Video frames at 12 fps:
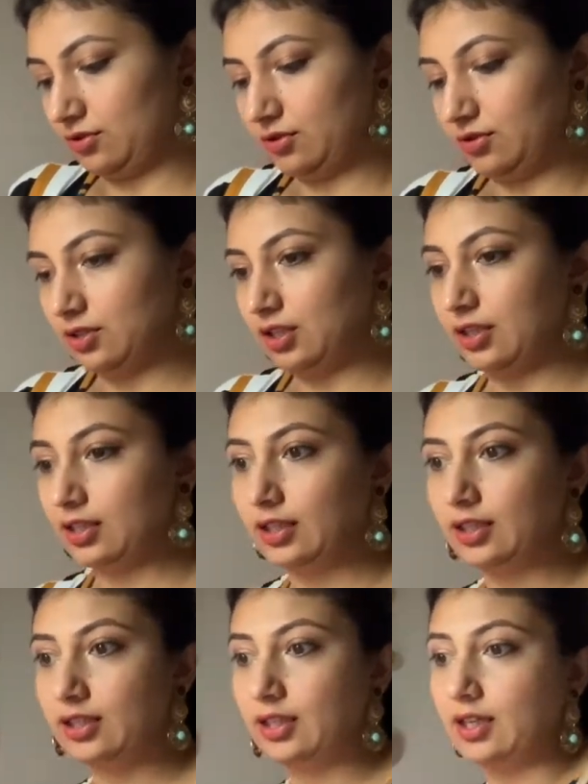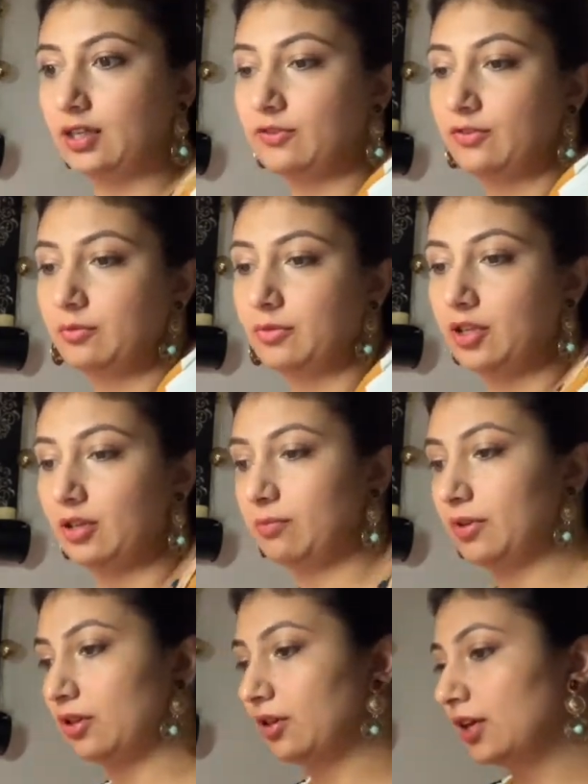telling deck
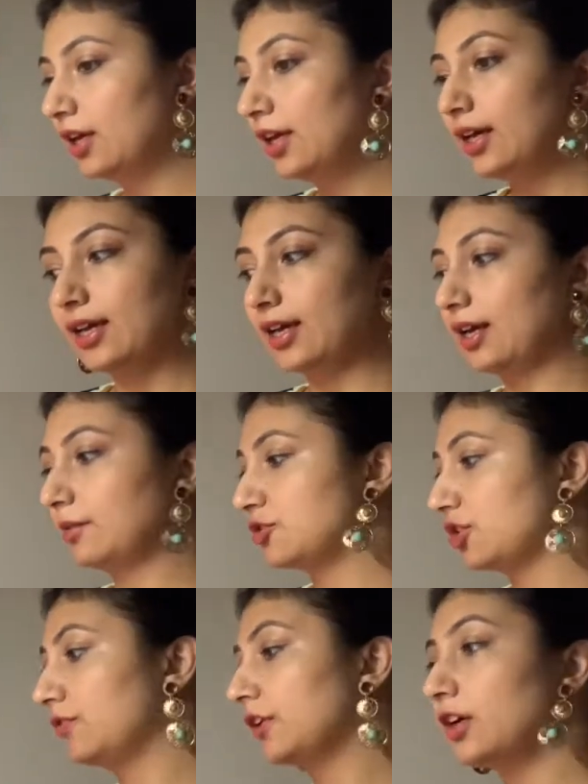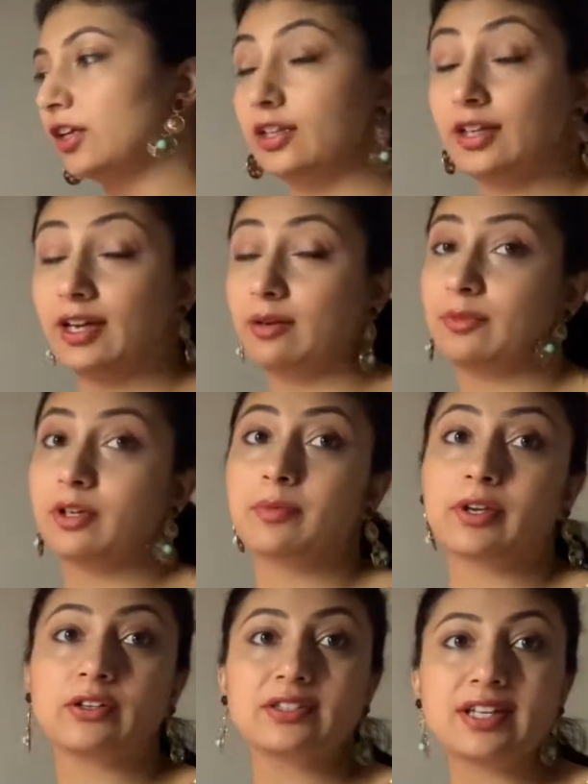Kippa. Yeah, I'm shuffling on the camera
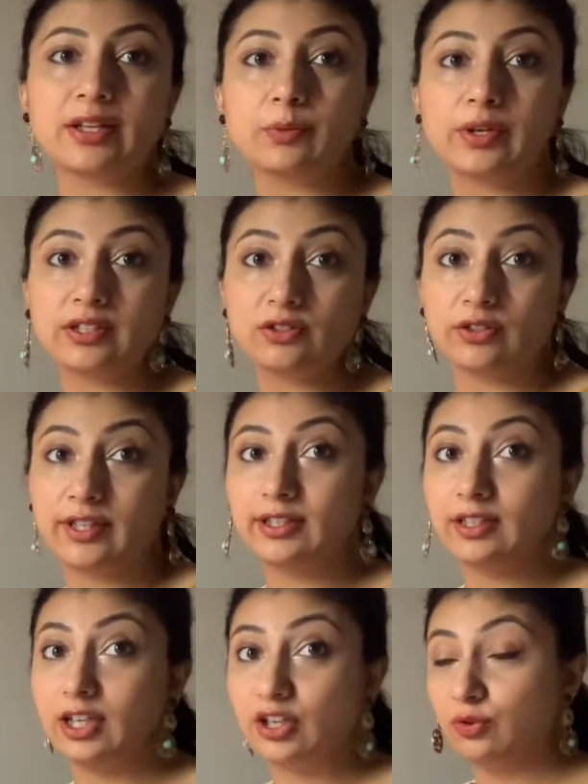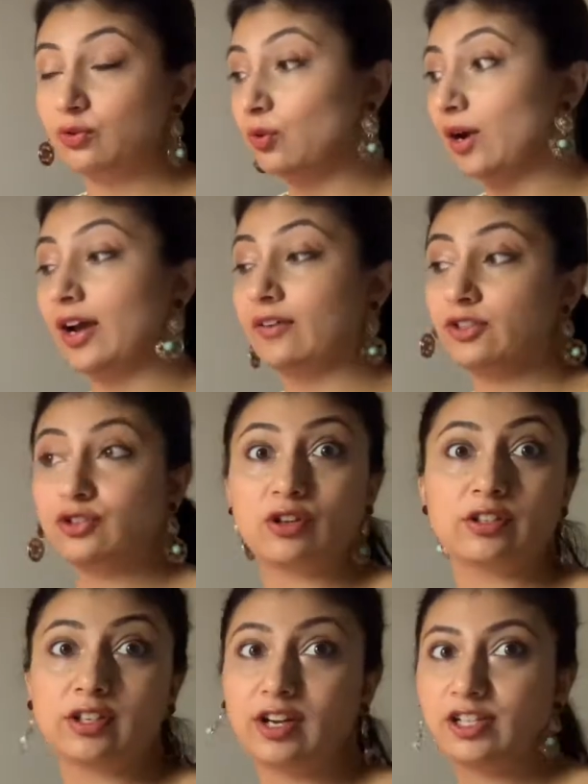because that way it's authentic. You know, I haven't drawn
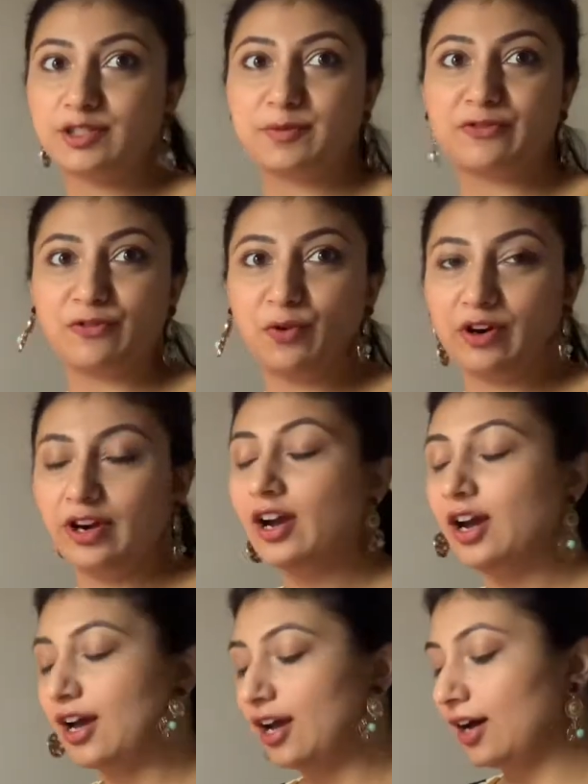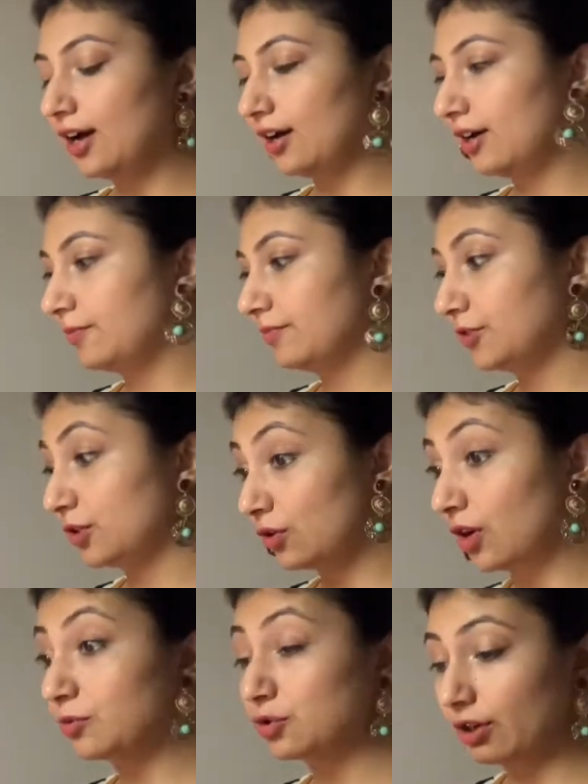the cards before. You know,
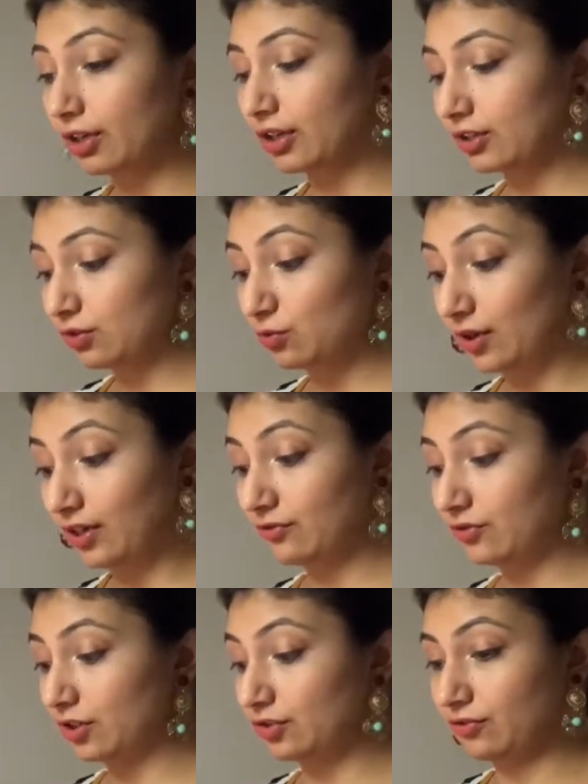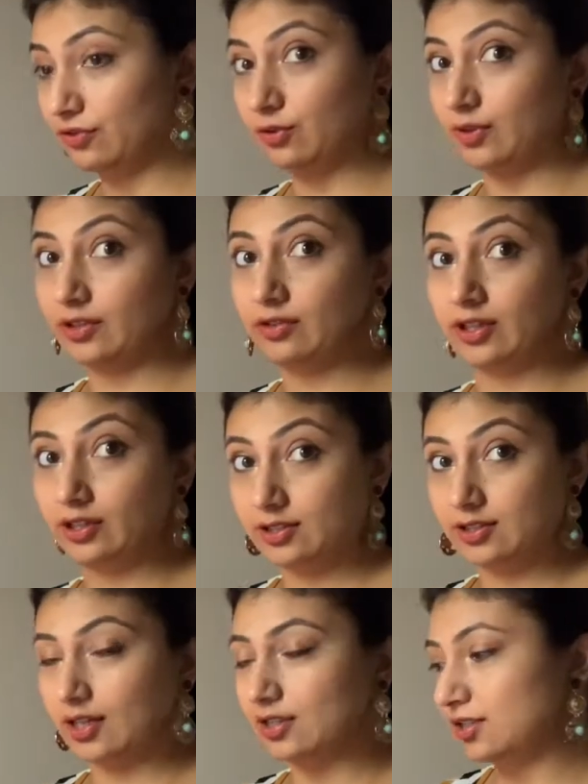I'm drawing it right in front of you, and right, this
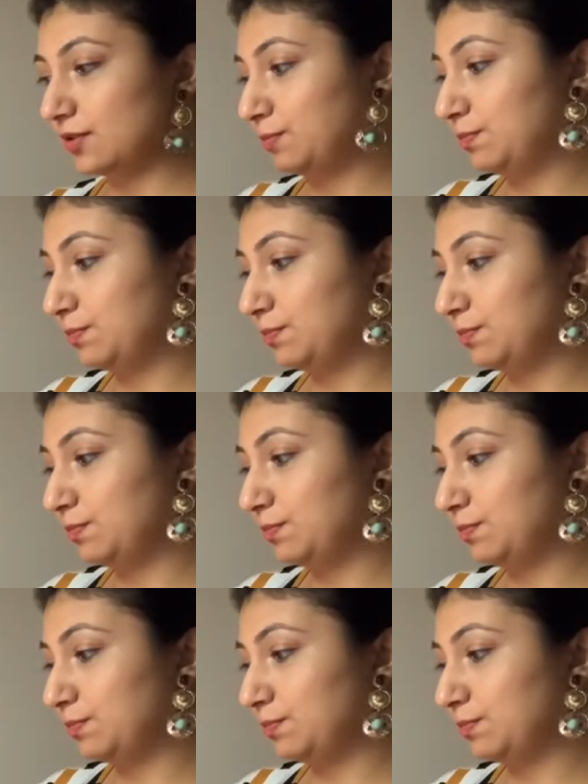guy's